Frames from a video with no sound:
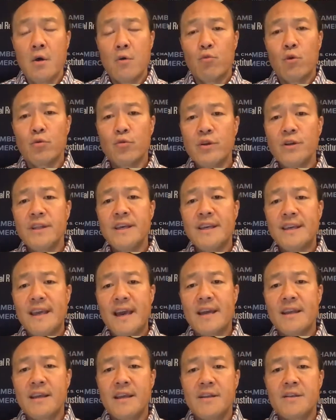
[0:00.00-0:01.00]
will really
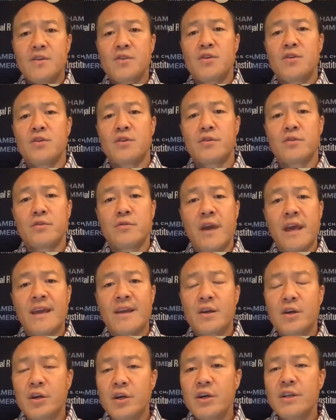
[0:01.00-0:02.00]
get into a
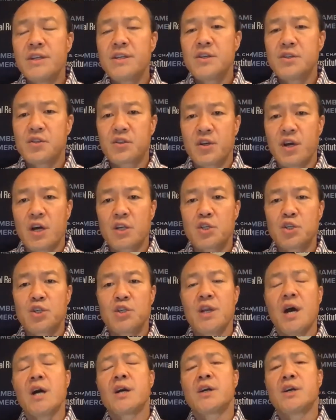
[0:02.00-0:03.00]
good
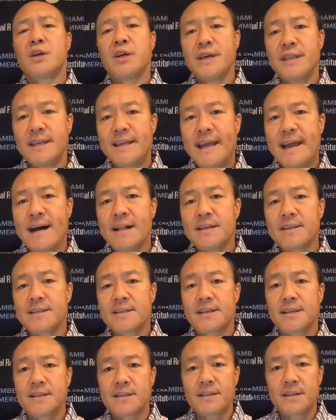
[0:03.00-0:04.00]
discussion, a good
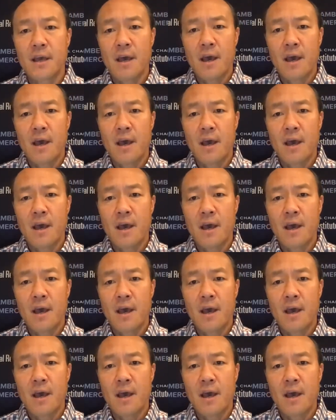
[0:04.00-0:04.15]
analysis